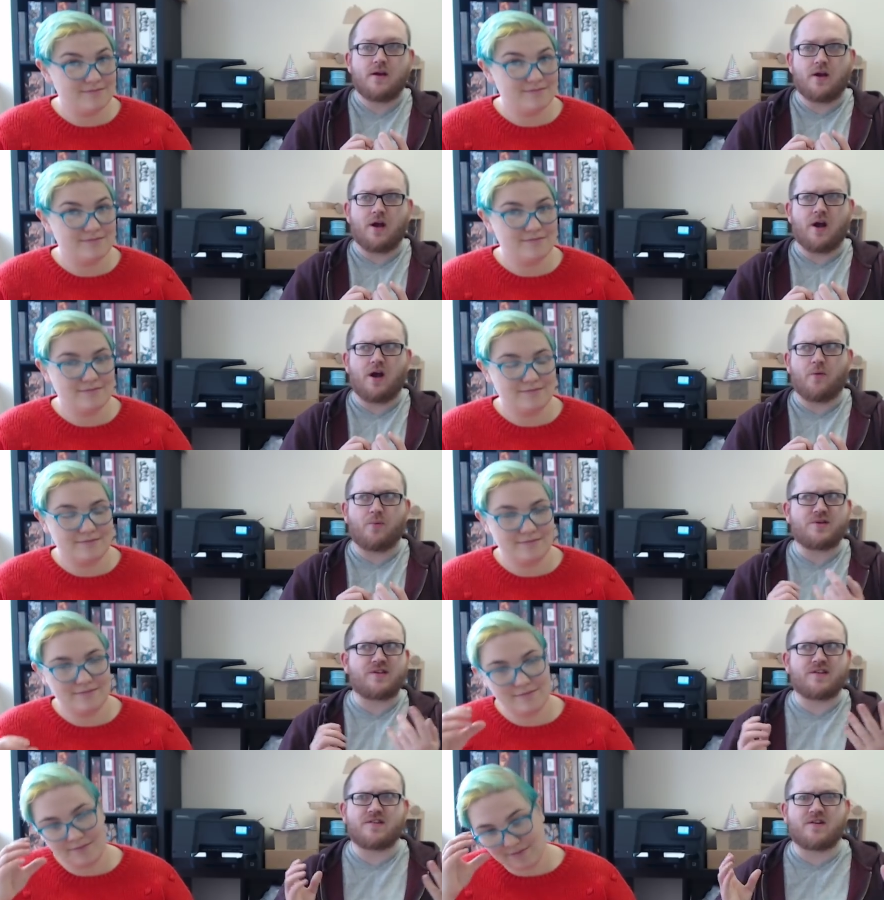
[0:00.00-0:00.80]
Speaker 1: uh,
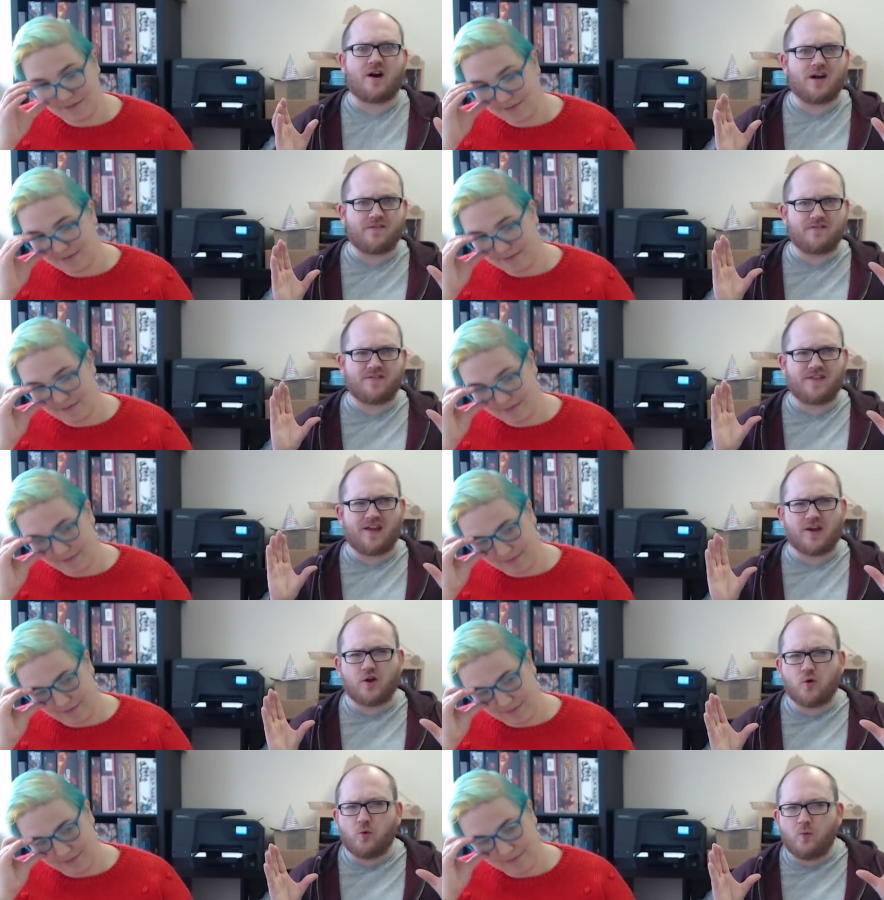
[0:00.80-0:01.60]
which is kind of the
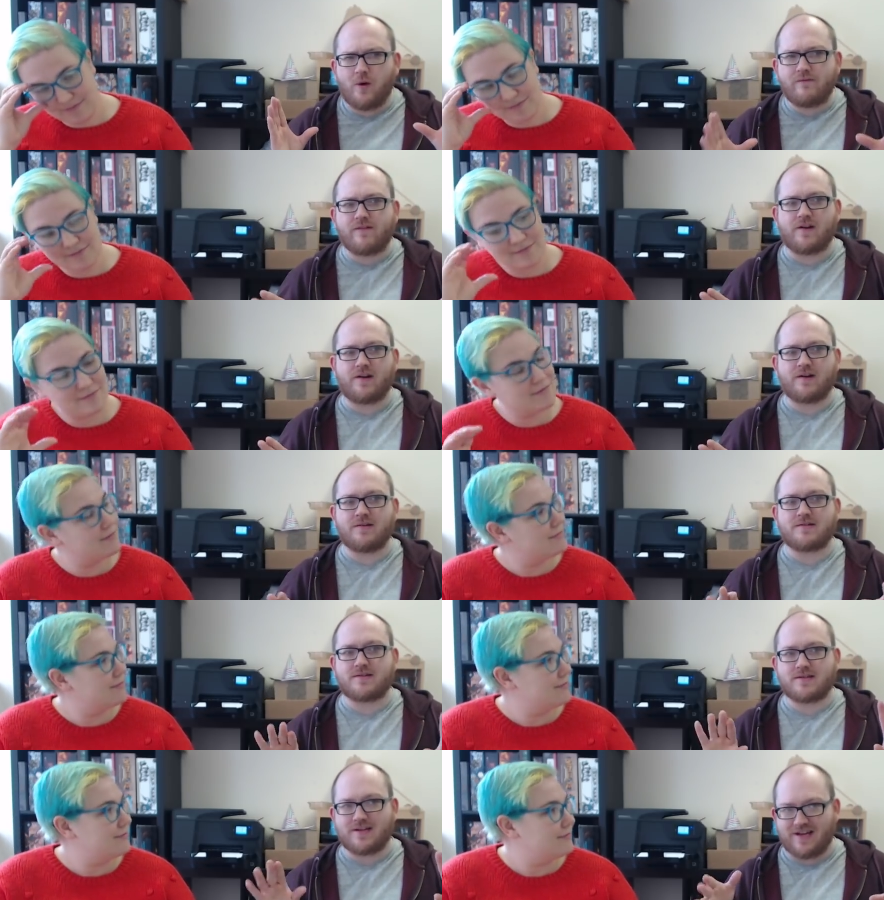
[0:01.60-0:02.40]

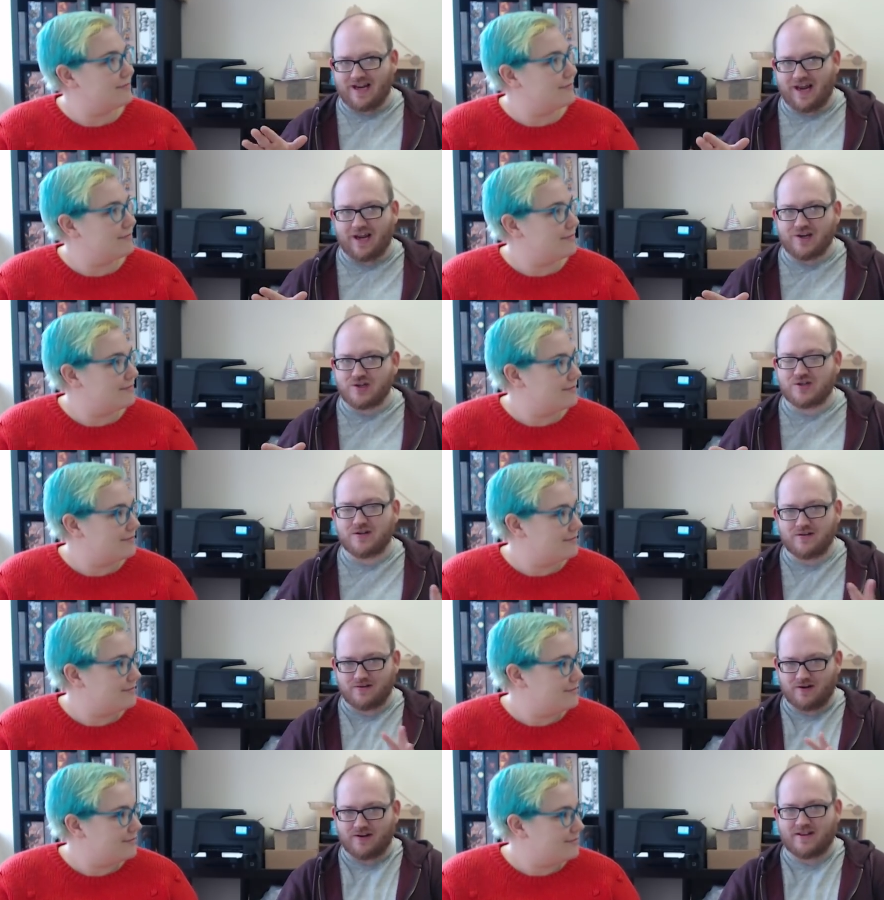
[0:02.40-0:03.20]
equivalent ish,
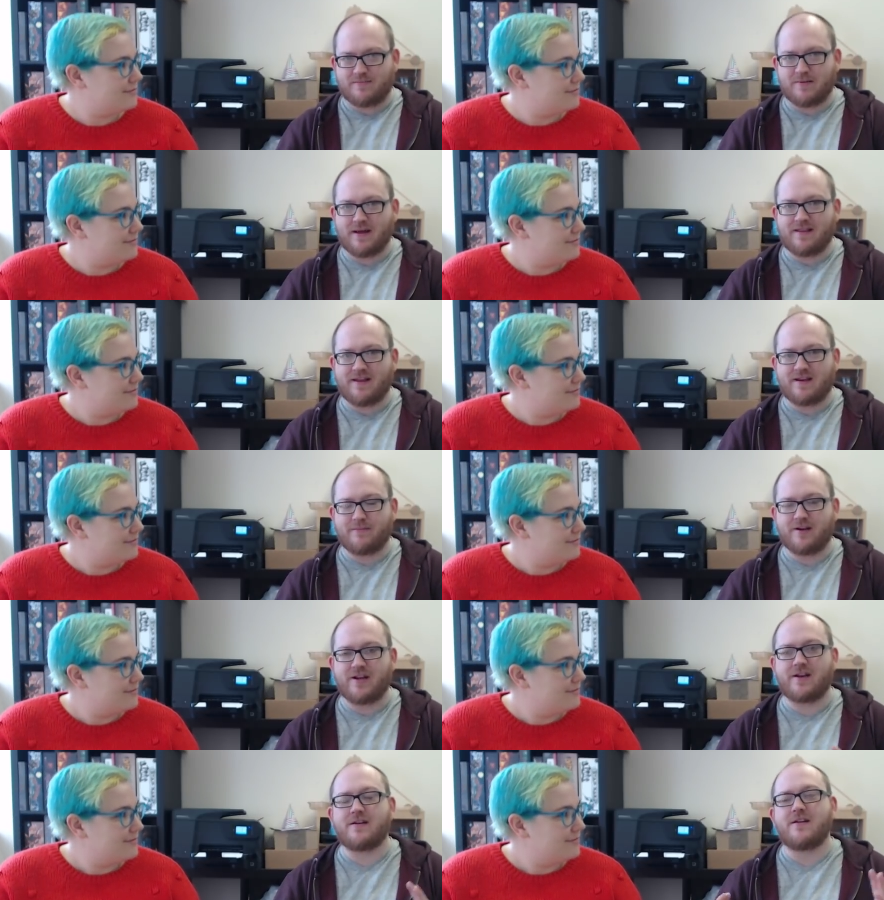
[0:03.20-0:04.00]
I'll explain that in a
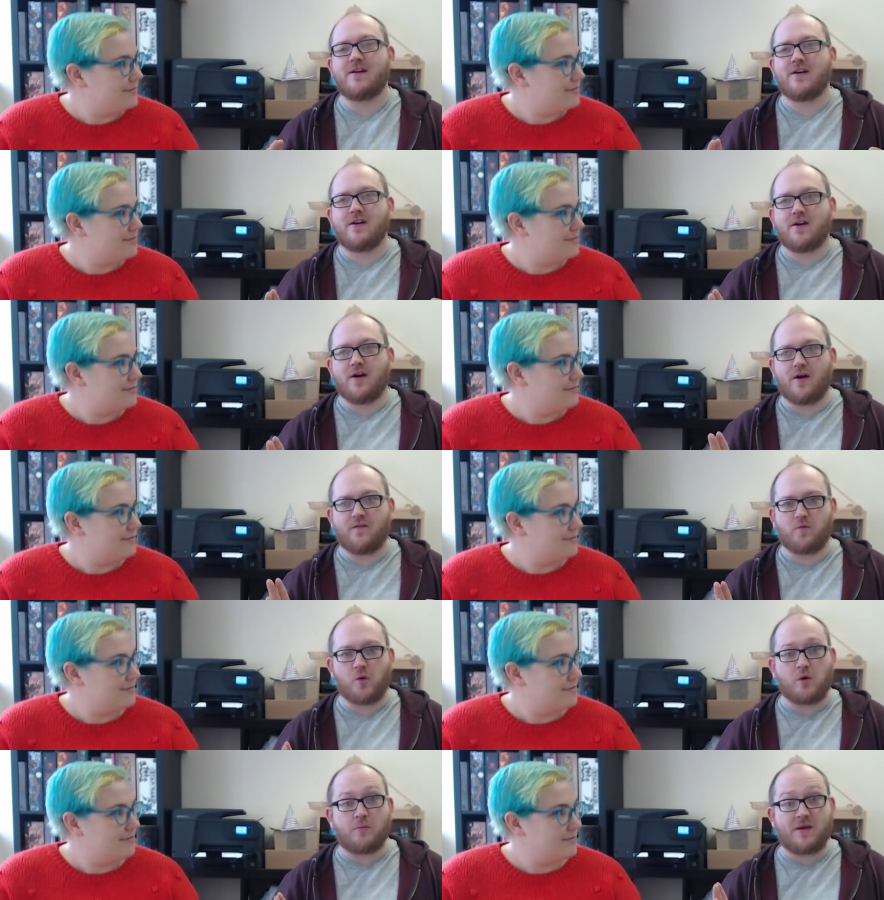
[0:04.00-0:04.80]
minute, of
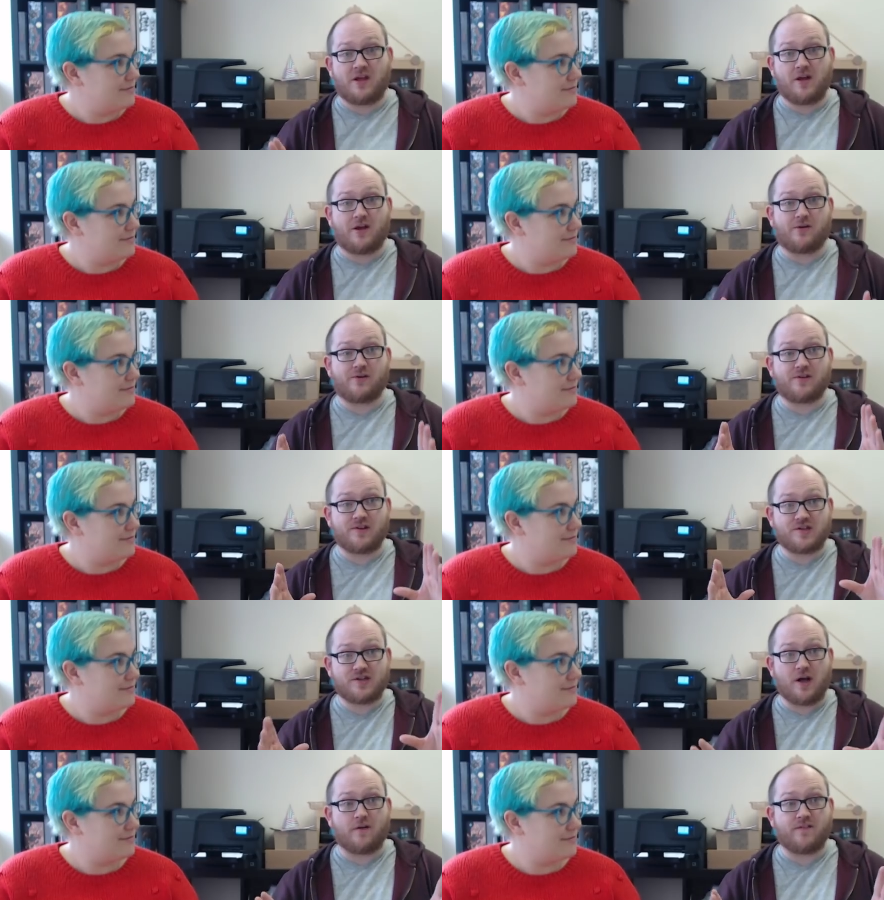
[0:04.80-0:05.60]
what will be going onto the
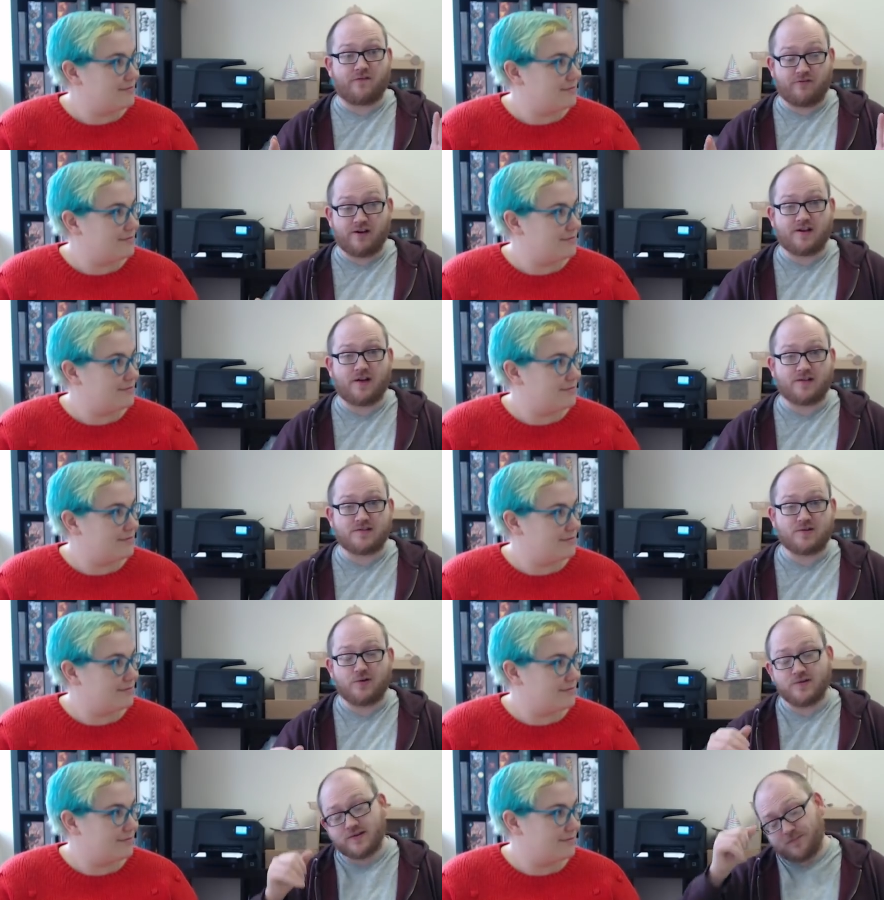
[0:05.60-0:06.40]
shelf in retail
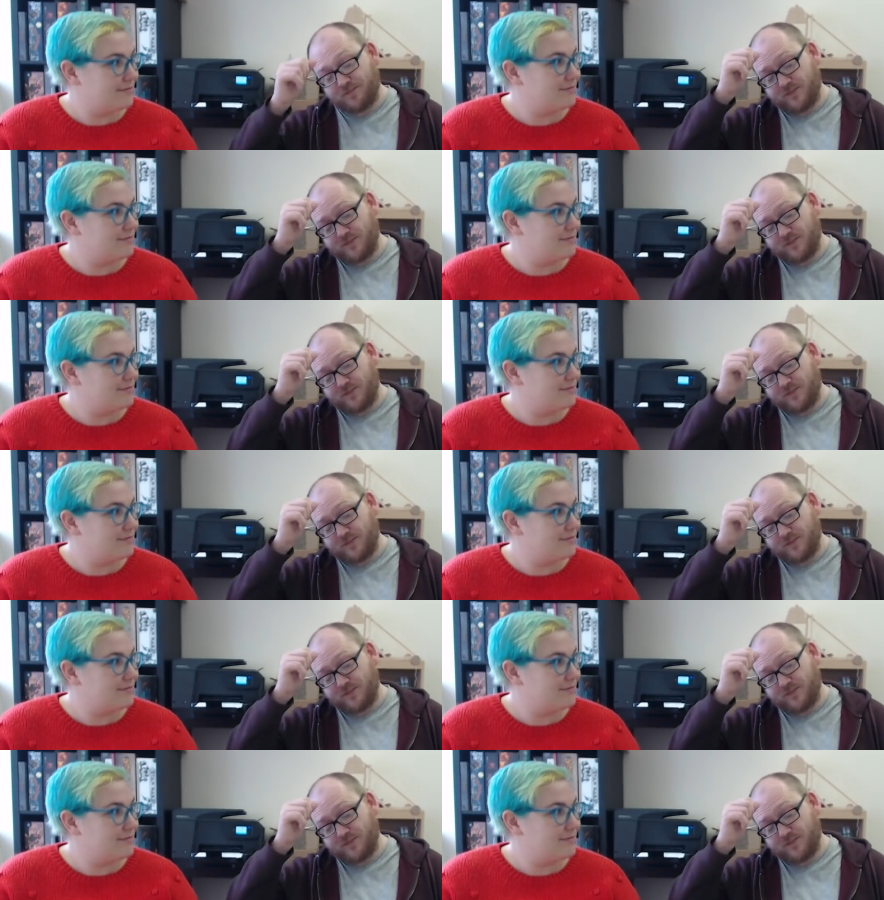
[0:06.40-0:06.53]
stores.